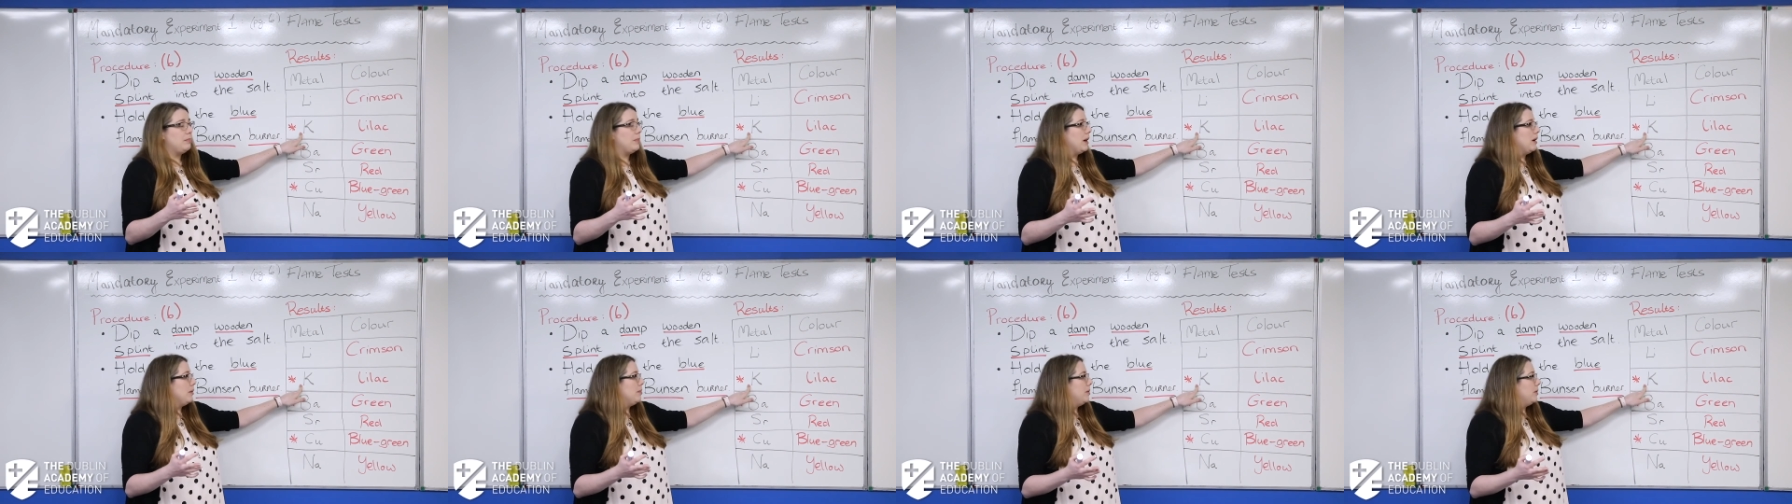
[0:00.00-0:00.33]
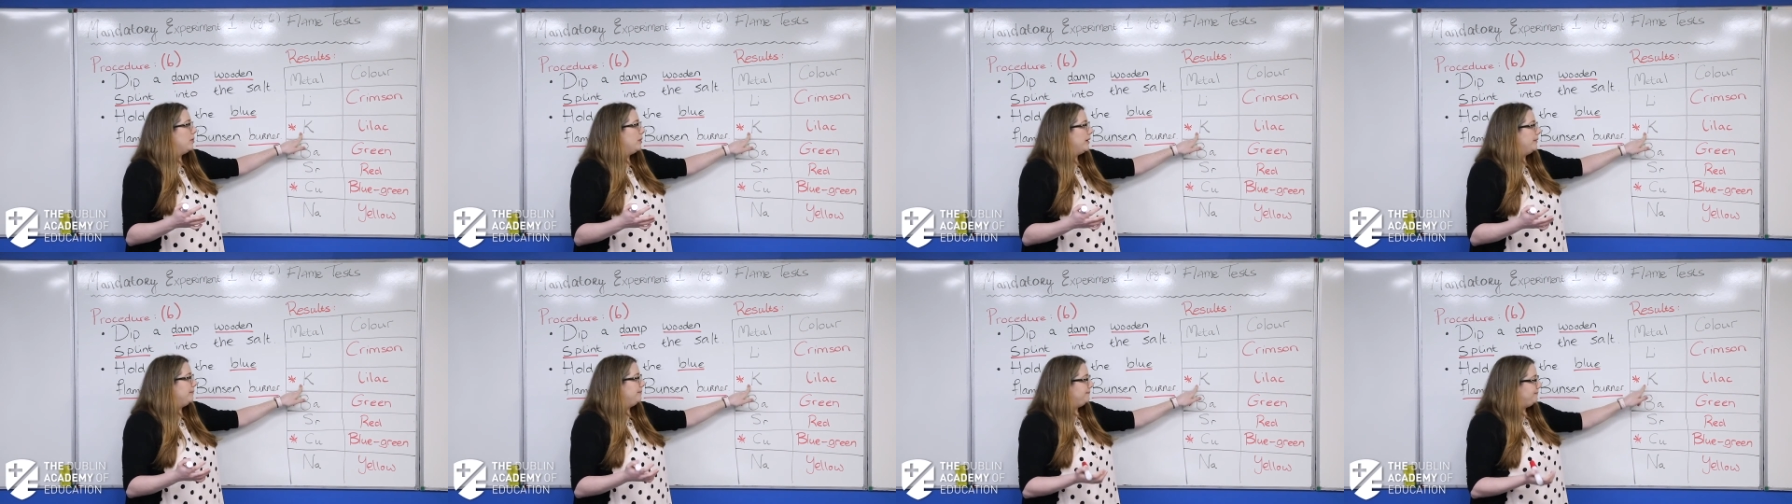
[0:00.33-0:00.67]

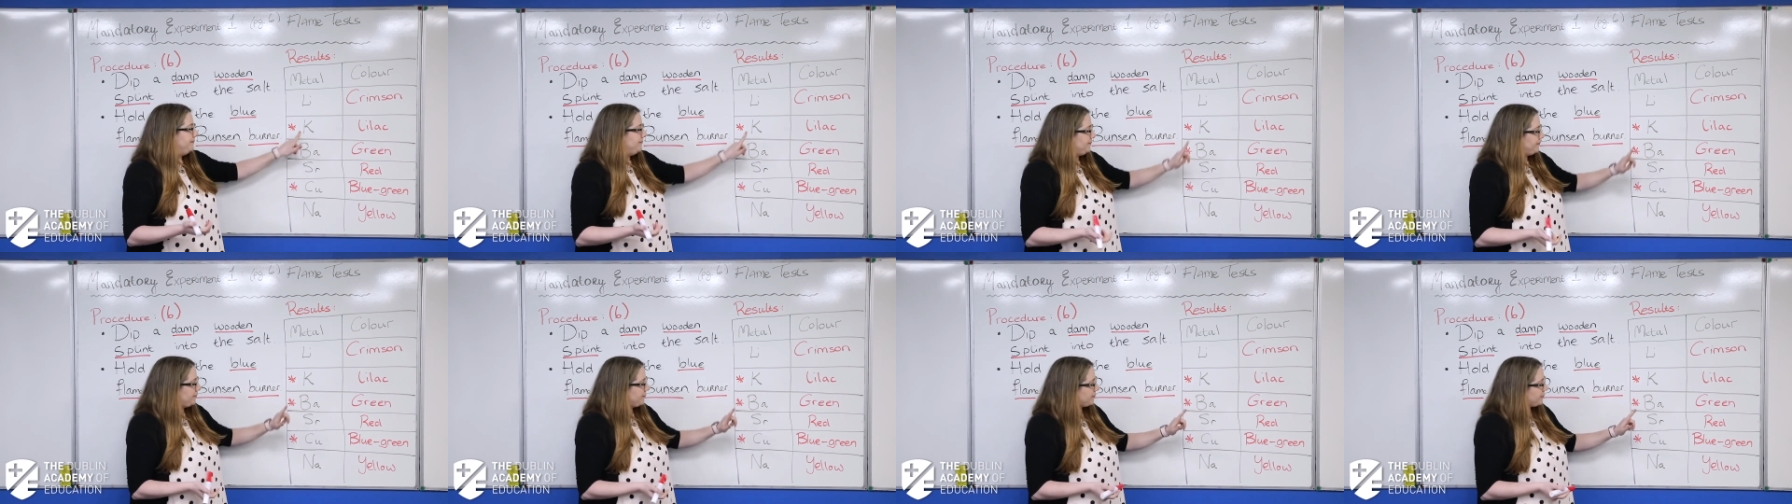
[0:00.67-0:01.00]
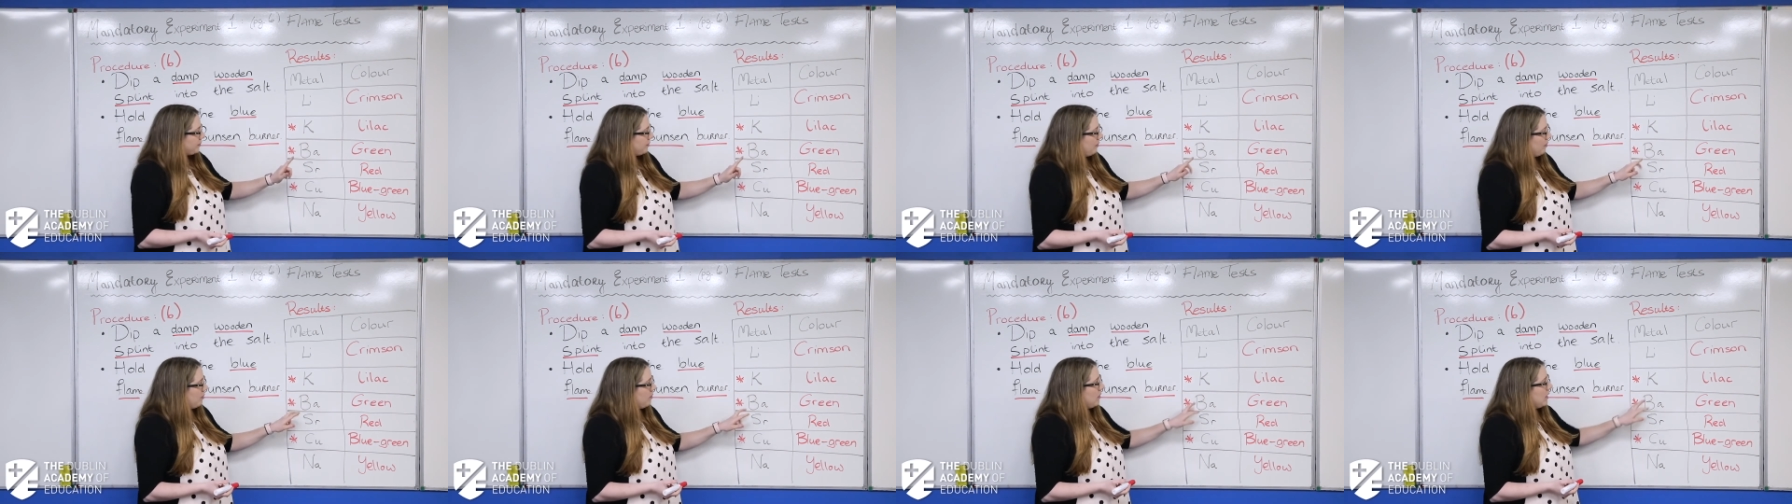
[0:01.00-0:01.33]
purple one.
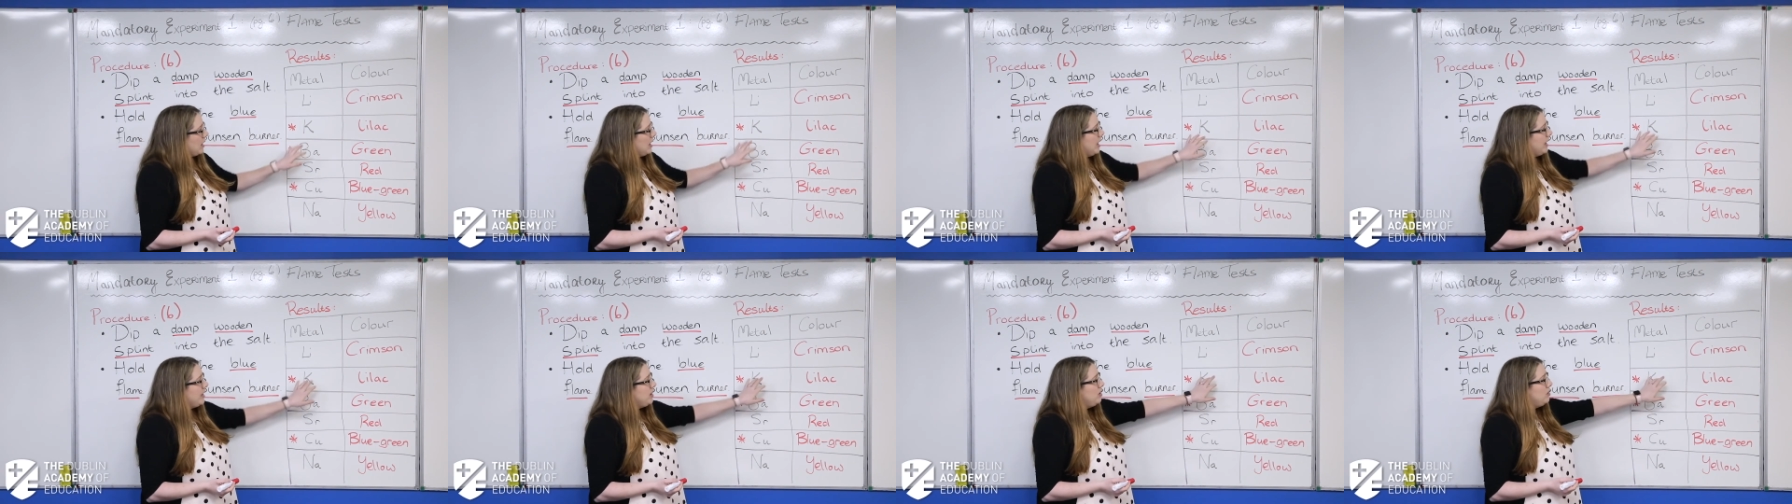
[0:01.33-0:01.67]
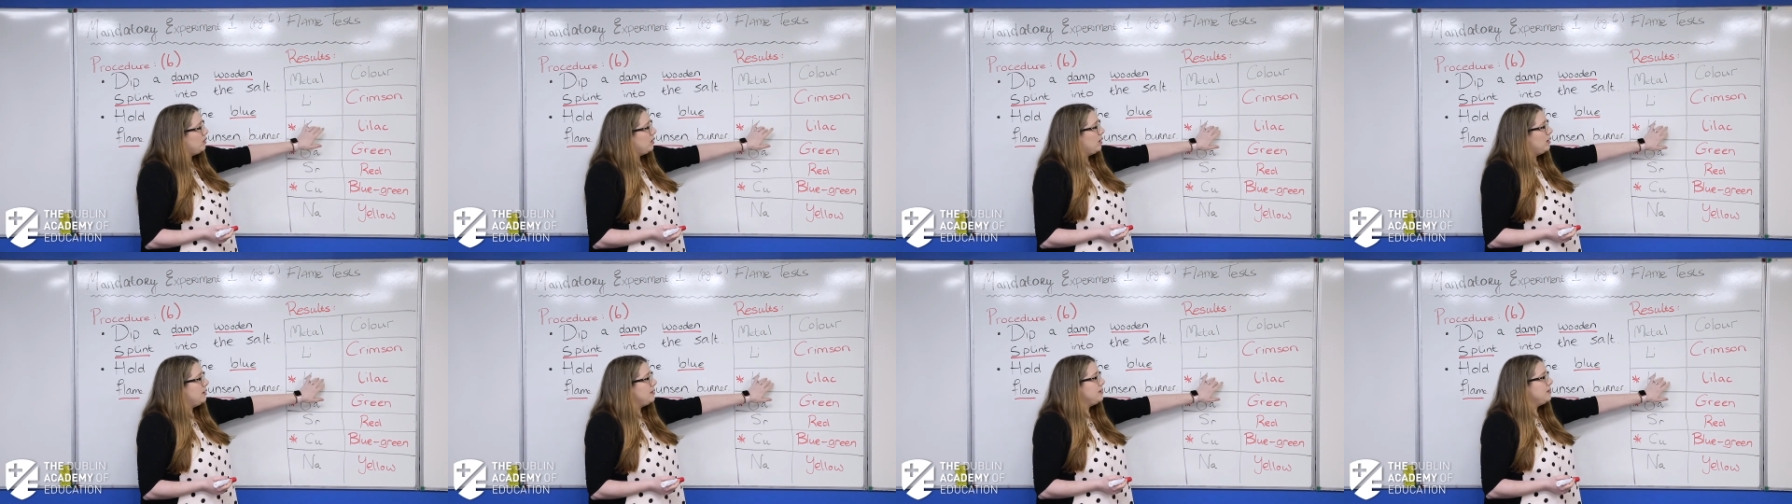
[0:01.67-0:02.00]
And
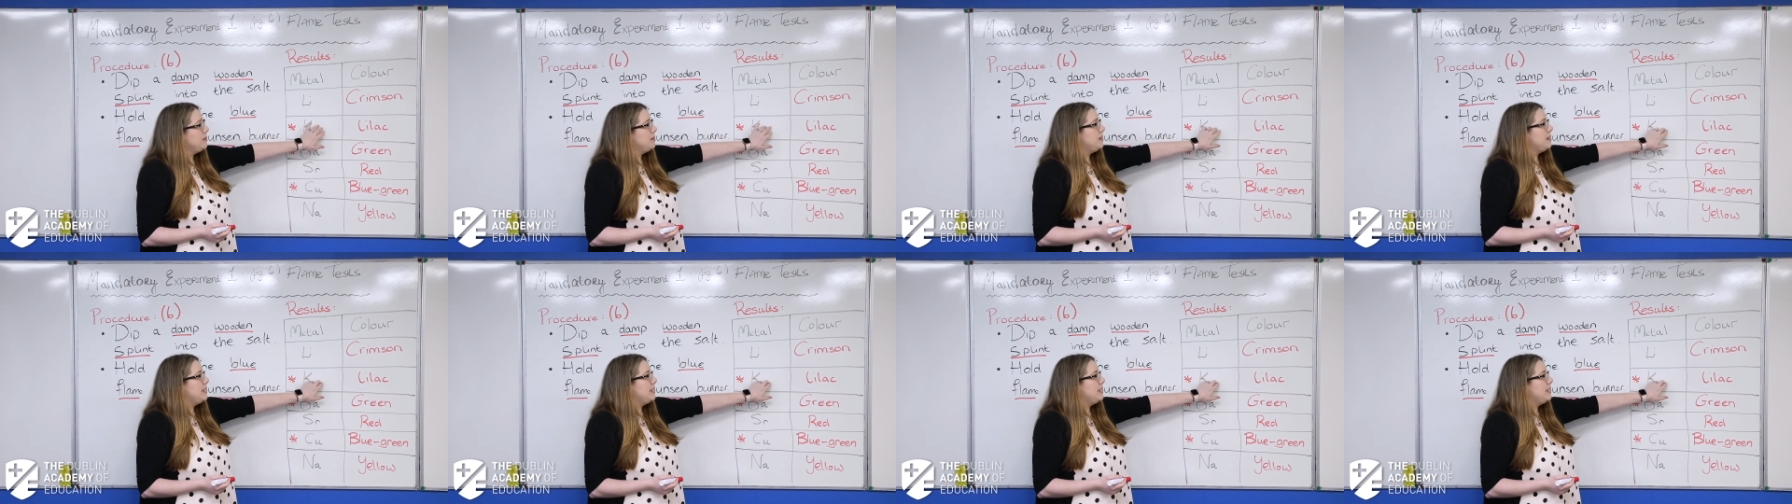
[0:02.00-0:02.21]
you'd also